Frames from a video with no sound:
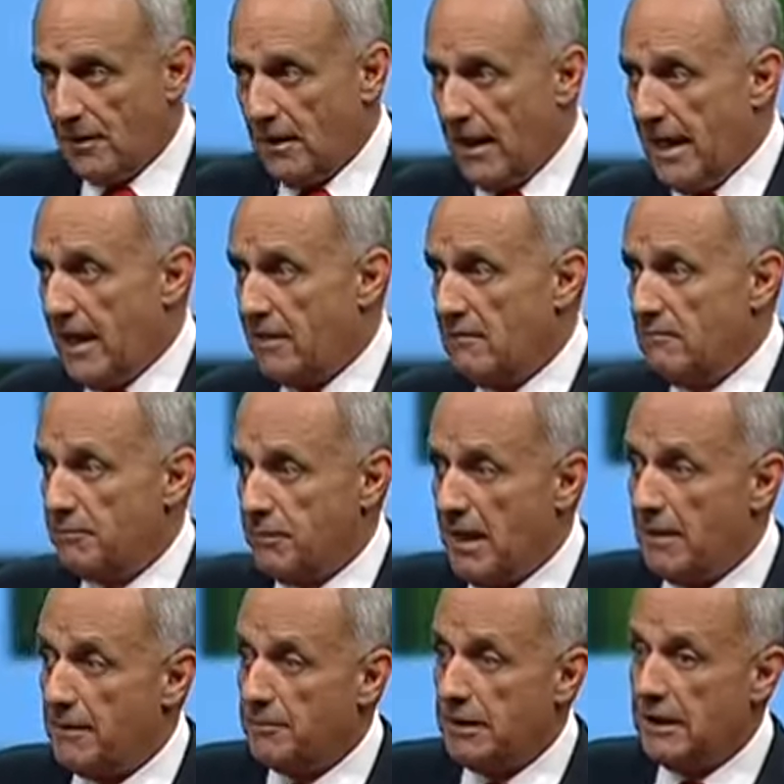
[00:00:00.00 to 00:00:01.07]
and
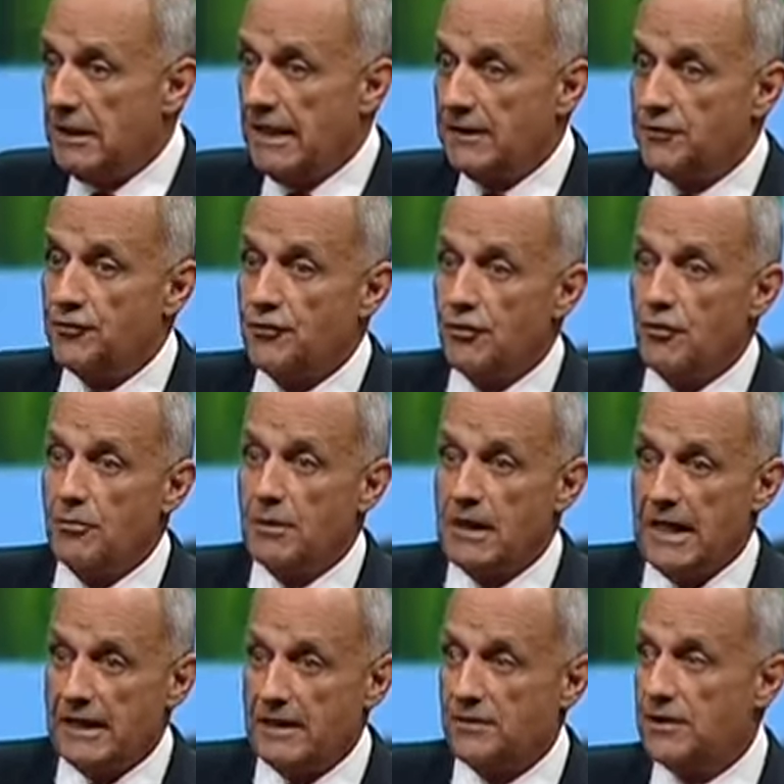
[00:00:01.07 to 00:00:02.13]
probably that's true, but
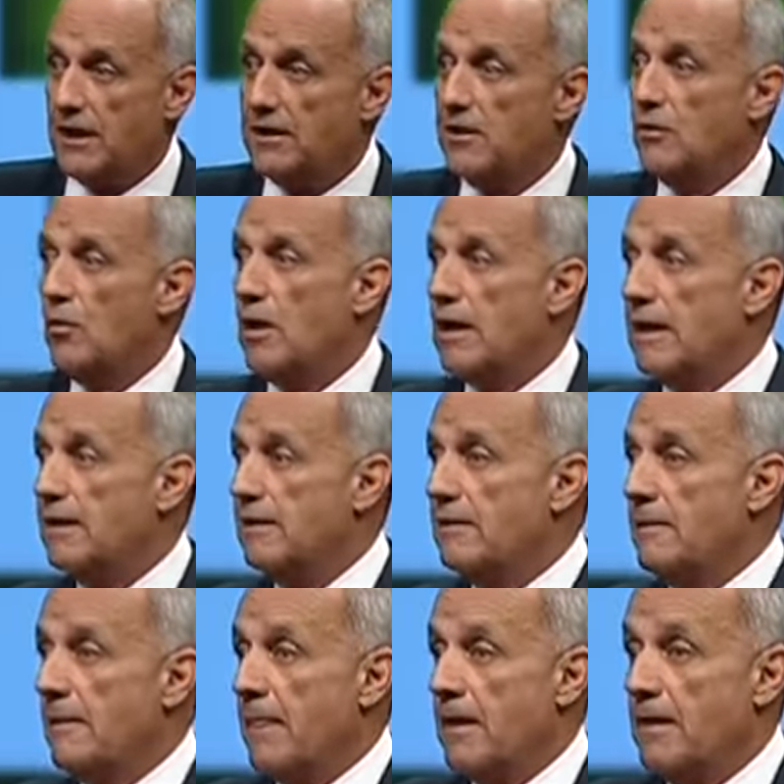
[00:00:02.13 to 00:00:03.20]
I can tell you what,
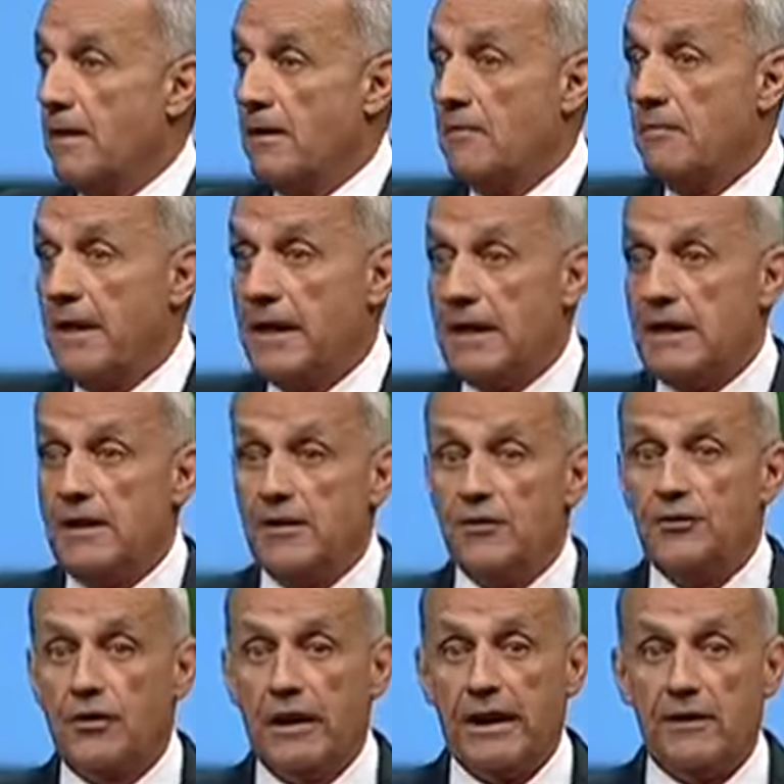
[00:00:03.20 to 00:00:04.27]
many
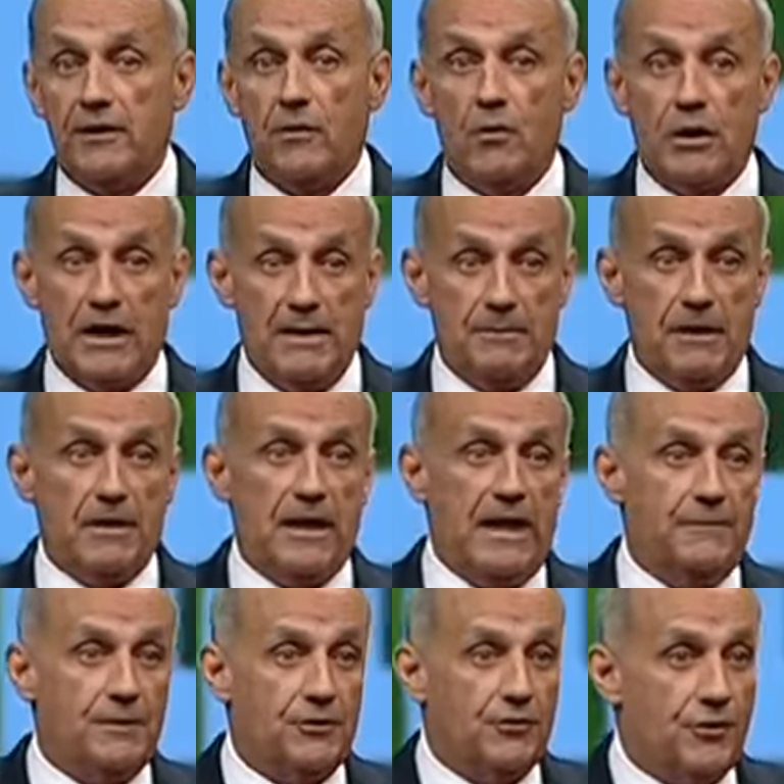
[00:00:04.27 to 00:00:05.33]
years later, when I
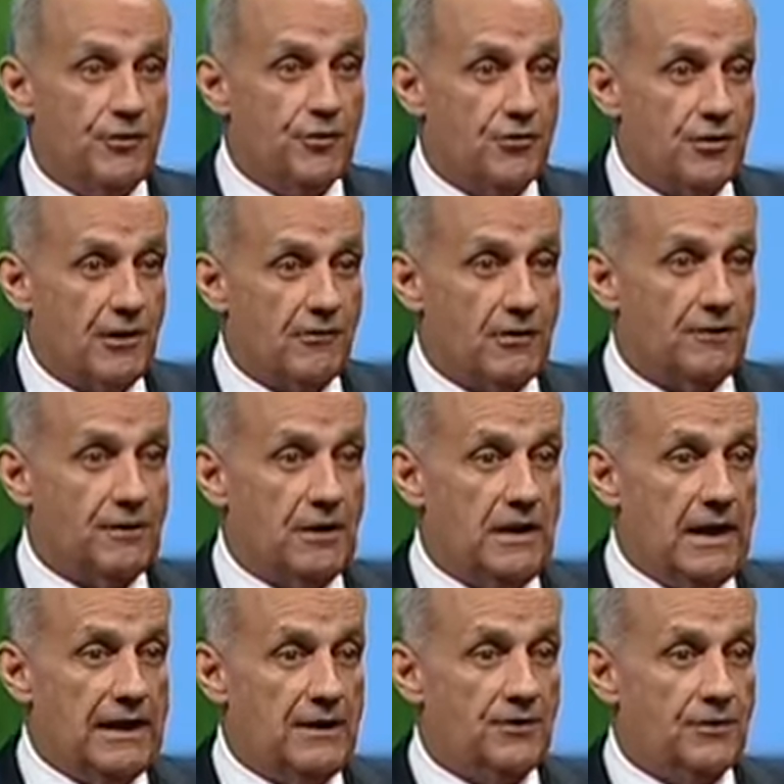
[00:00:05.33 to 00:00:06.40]
became the Surgeon General of the
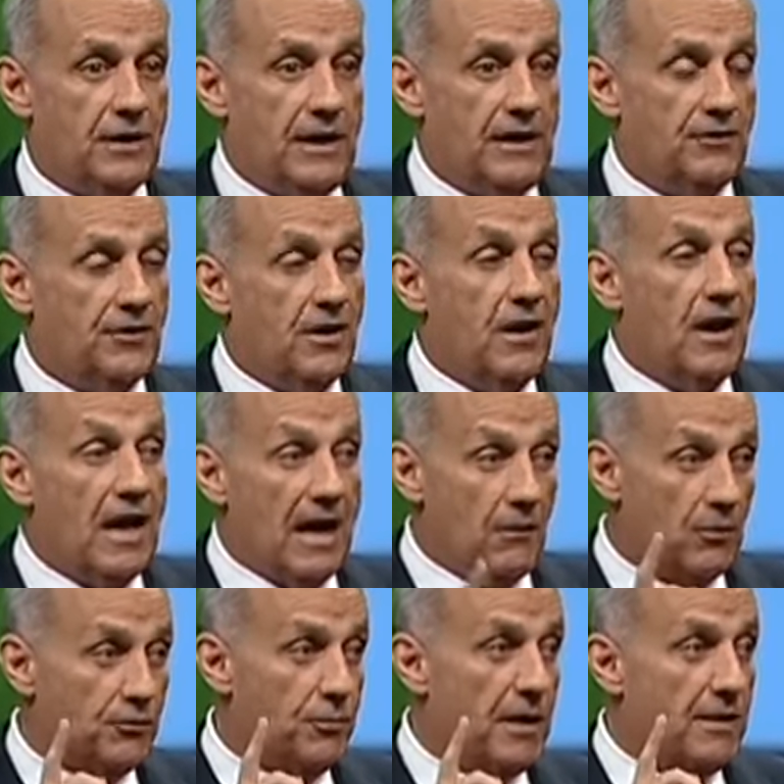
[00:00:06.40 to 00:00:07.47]
United States, I
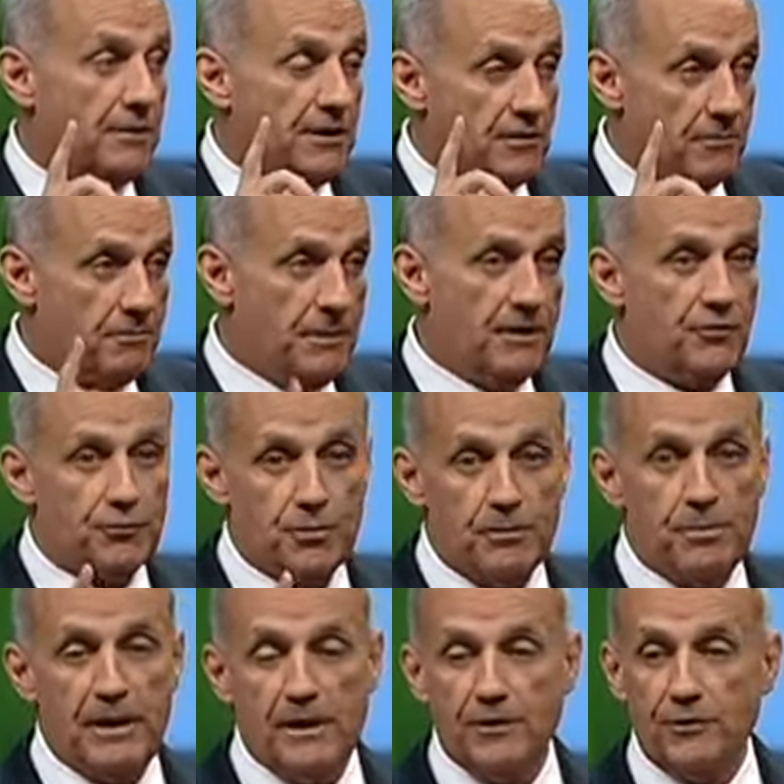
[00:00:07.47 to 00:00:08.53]
was probably the best
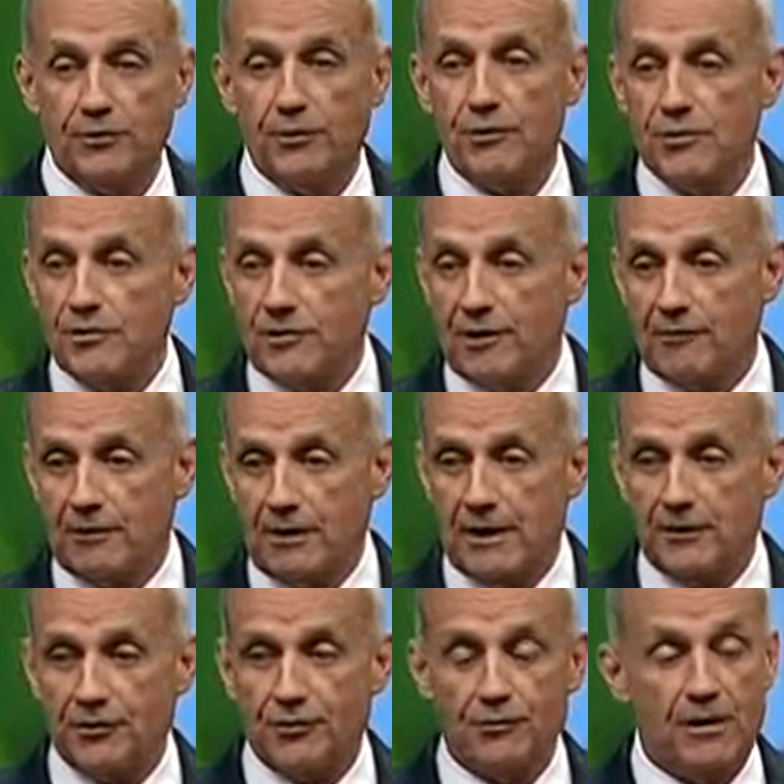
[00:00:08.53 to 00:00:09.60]
prepared Surgeon General in
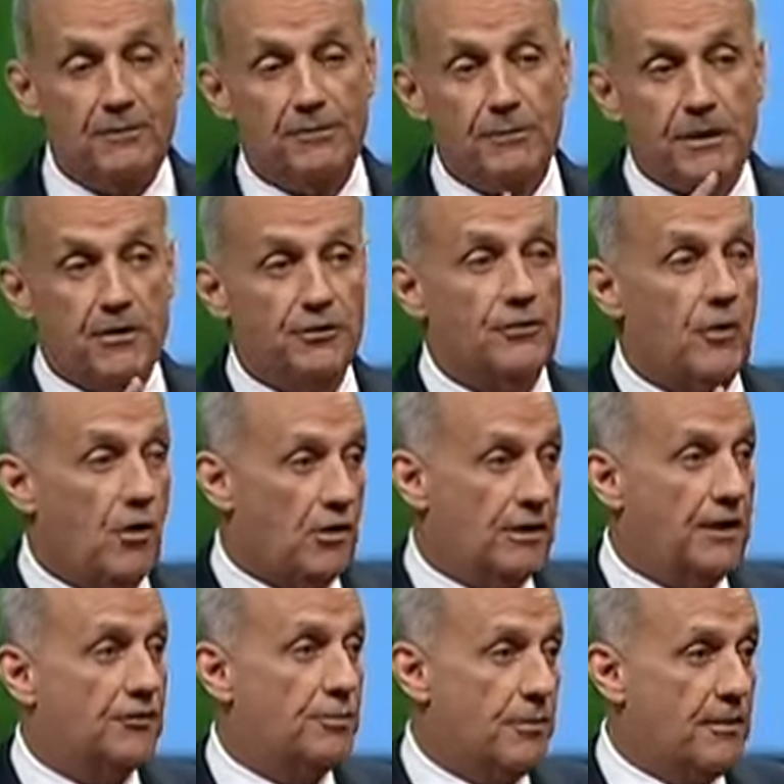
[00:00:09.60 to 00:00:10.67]
history because of all
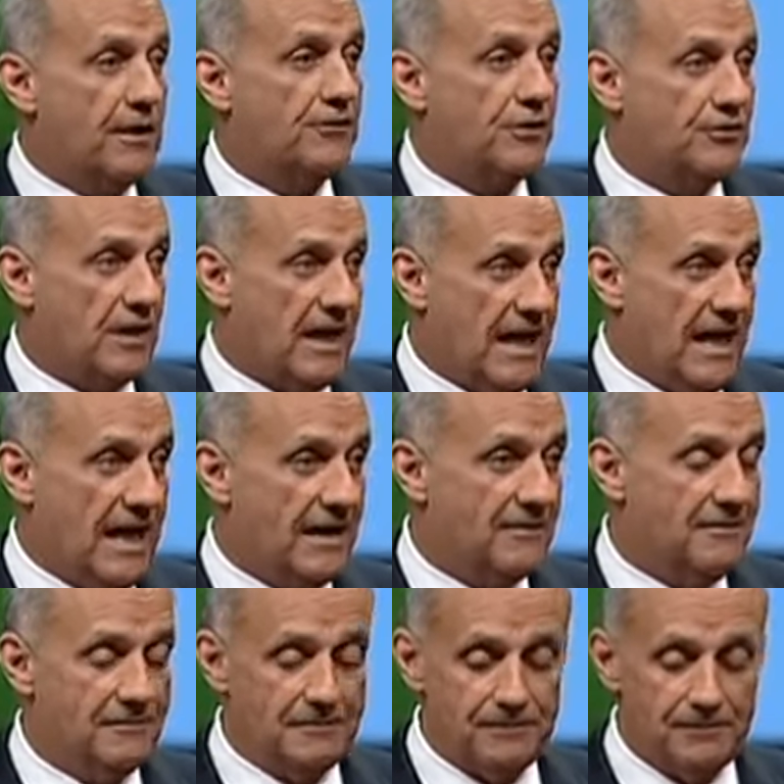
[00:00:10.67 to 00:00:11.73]
the experiences I had.